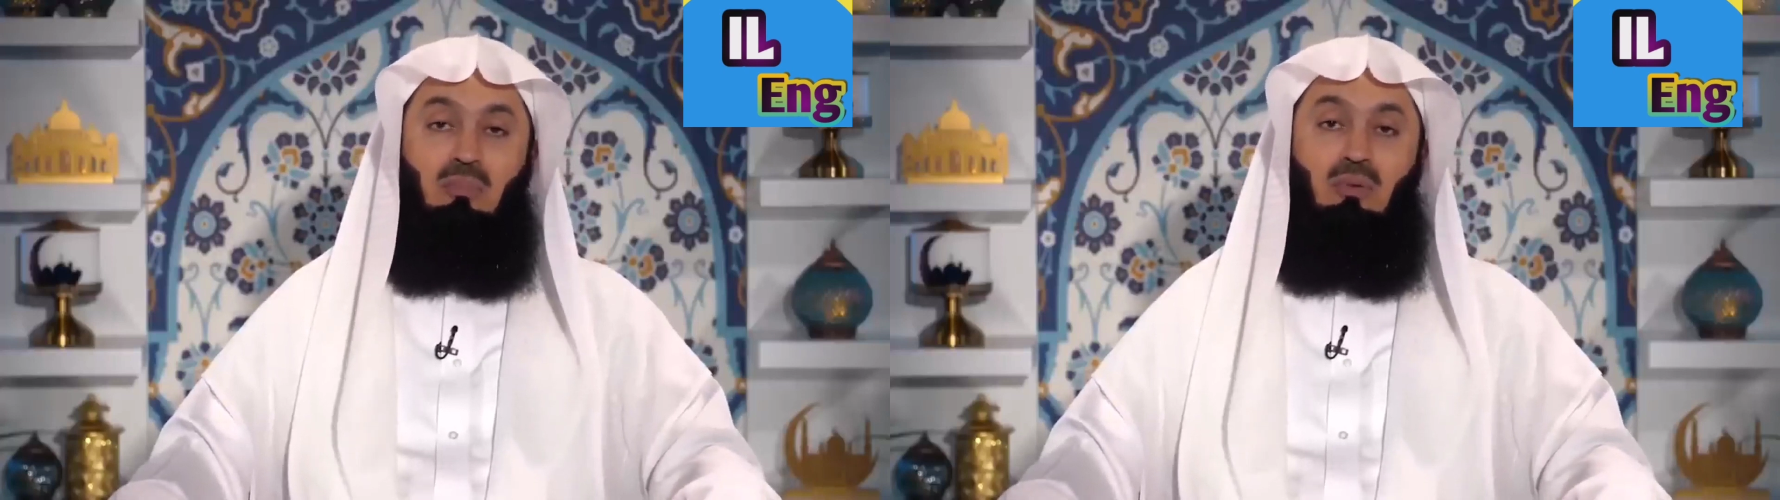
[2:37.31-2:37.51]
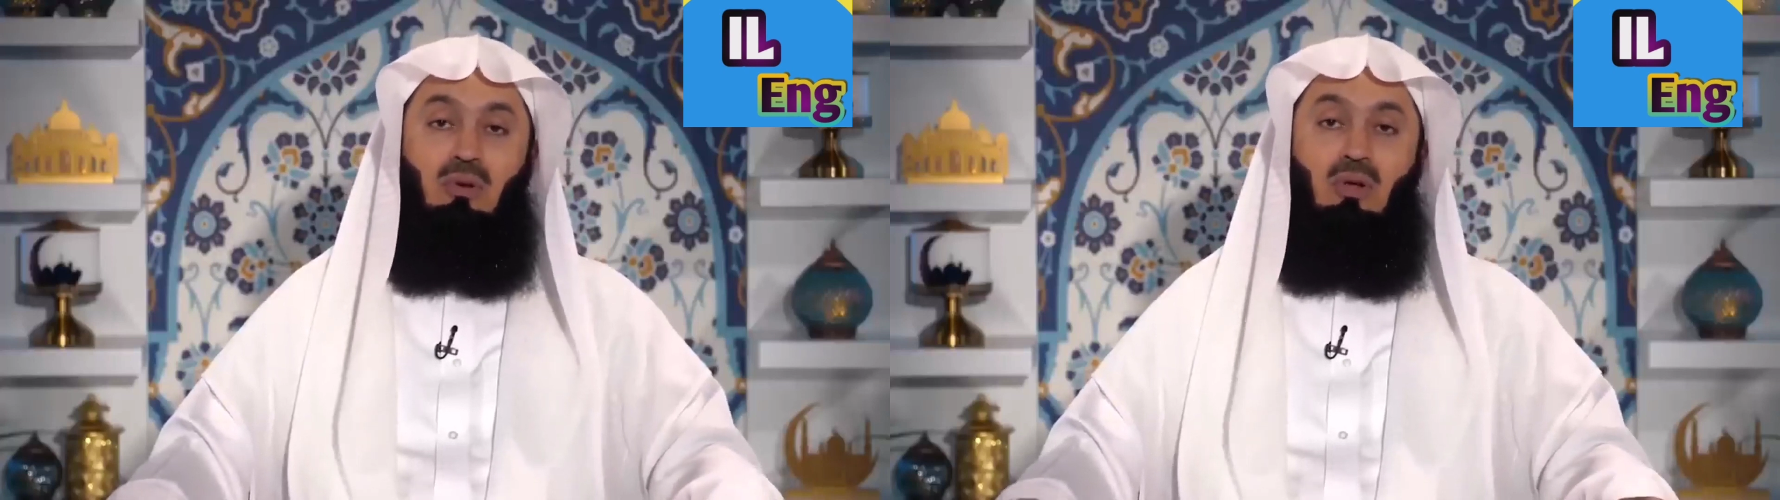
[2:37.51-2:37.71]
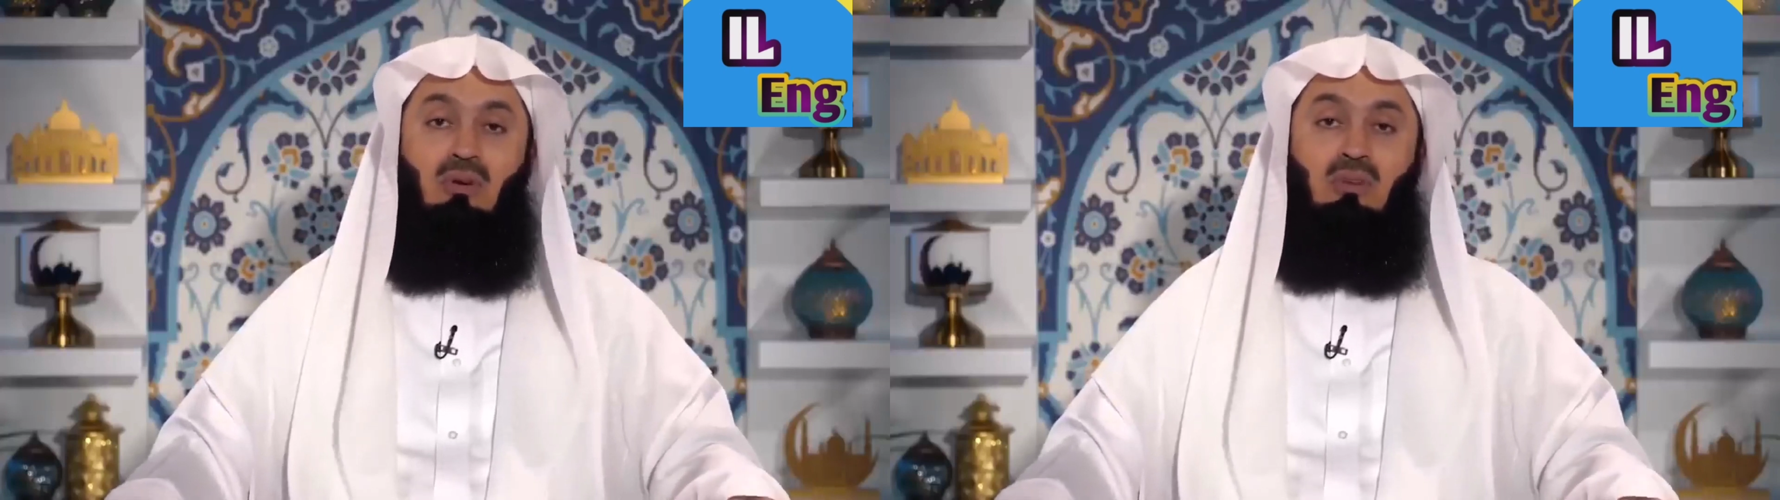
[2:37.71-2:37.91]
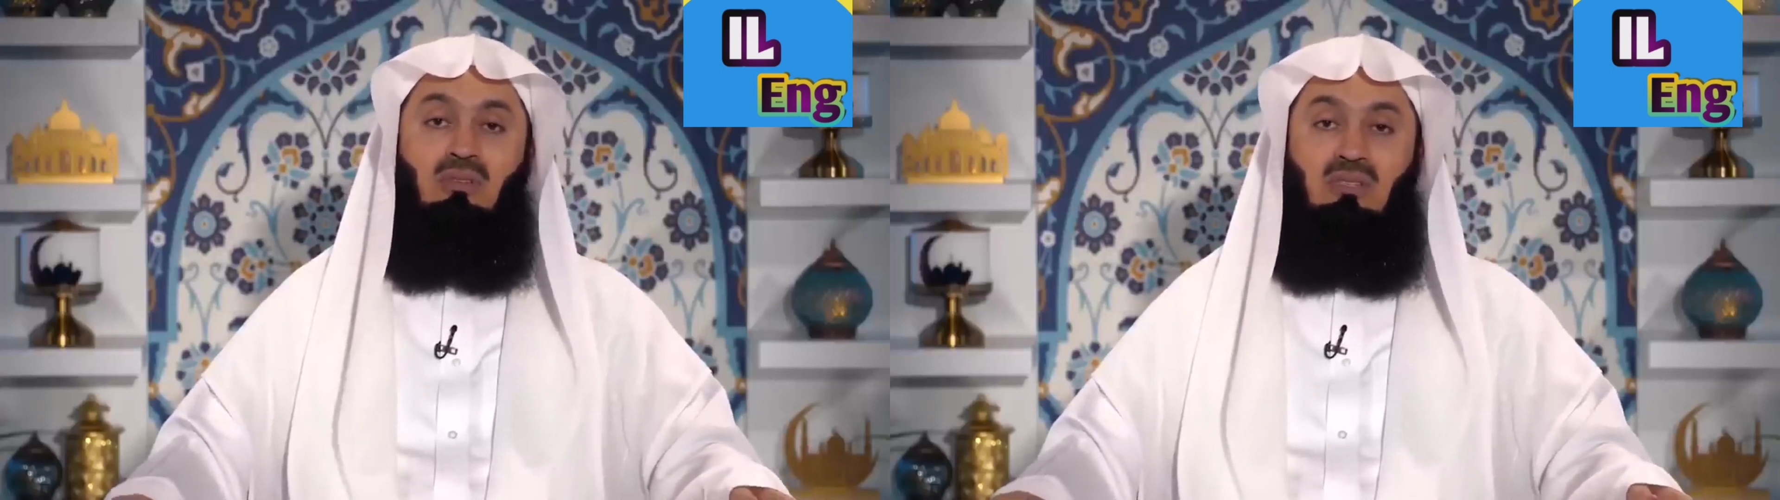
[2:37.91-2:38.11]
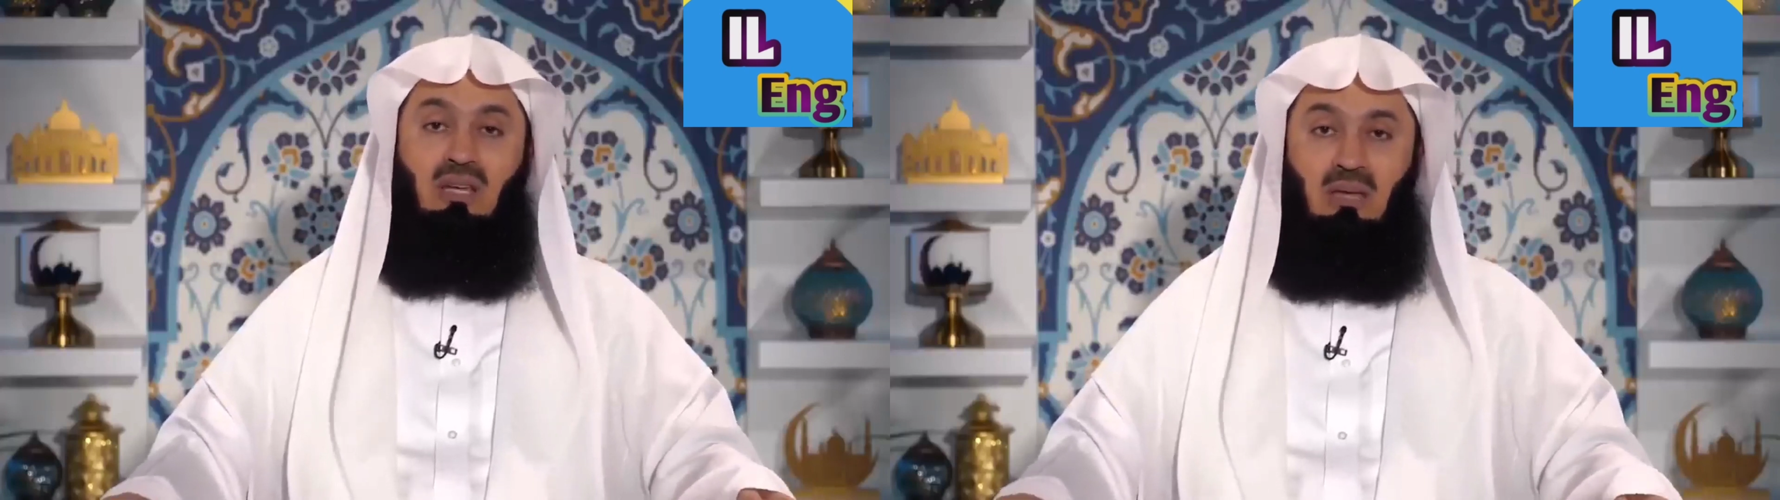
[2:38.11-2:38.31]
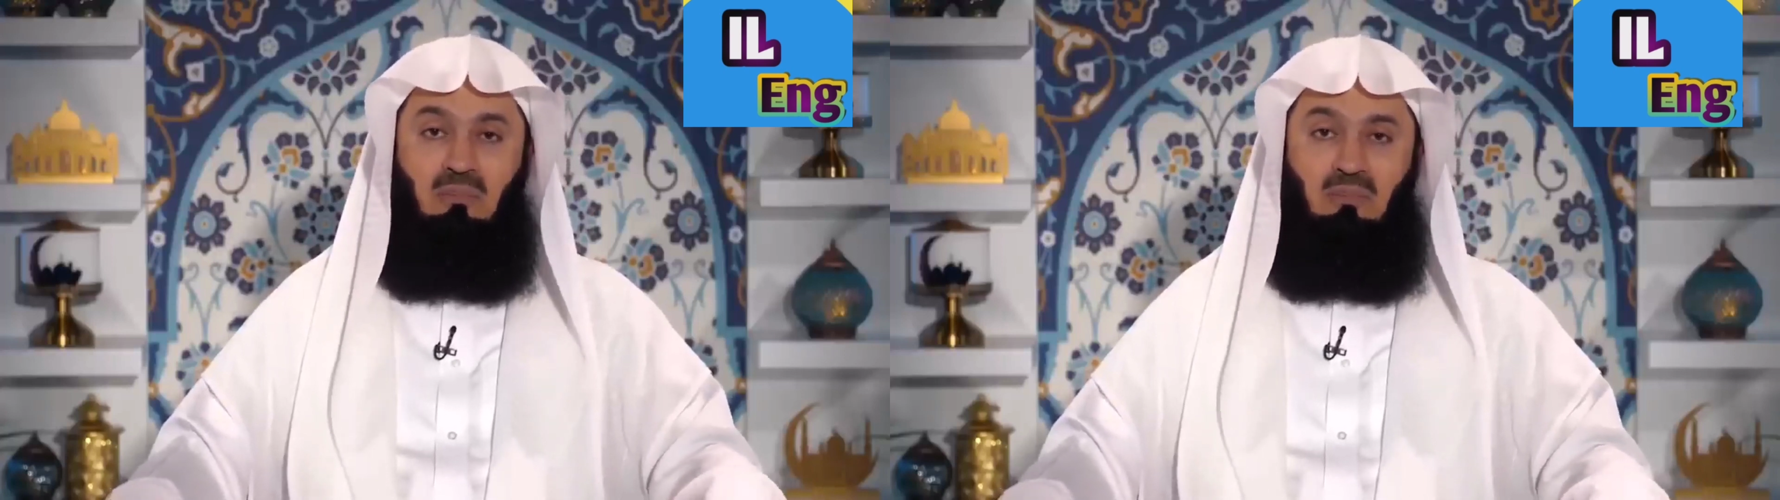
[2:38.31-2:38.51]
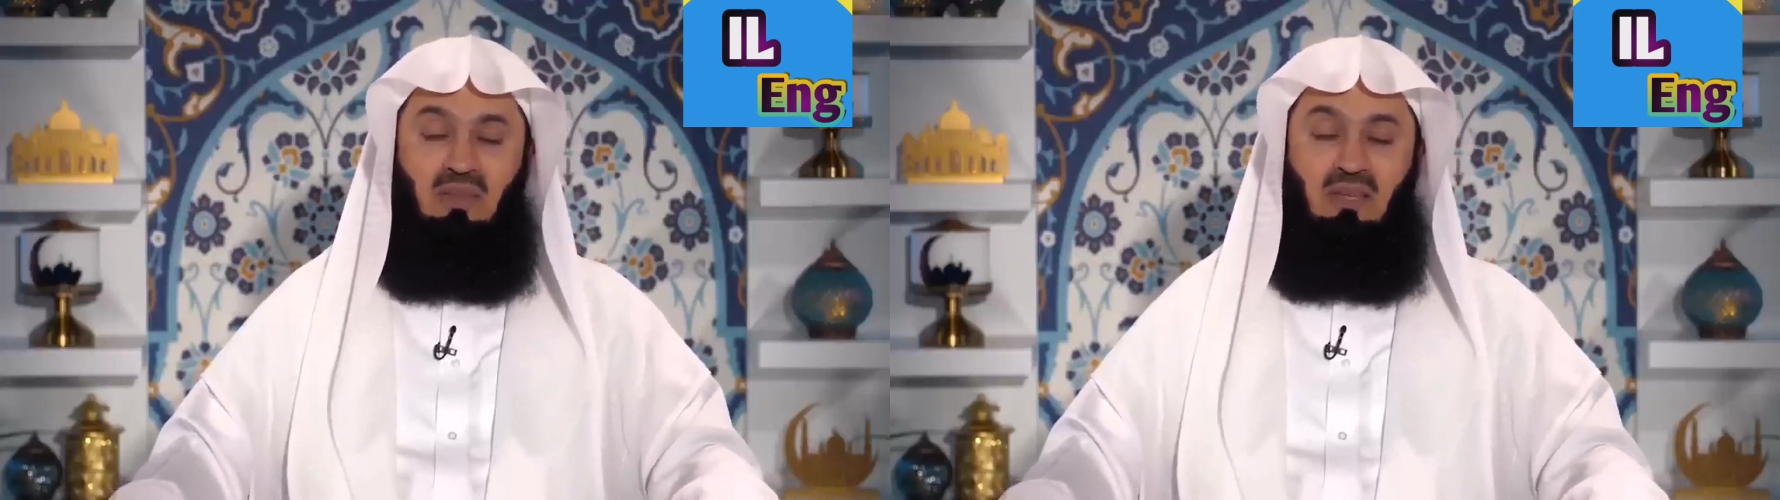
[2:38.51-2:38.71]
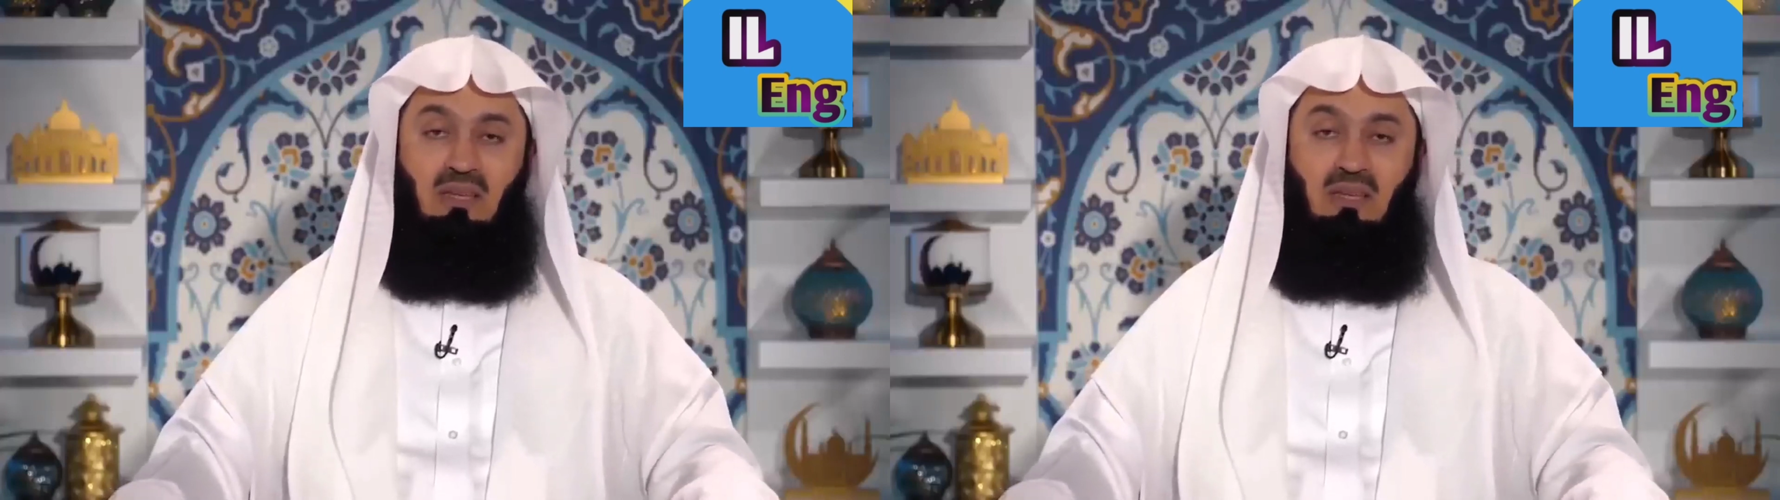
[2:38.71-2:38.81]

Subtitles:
prolonged time.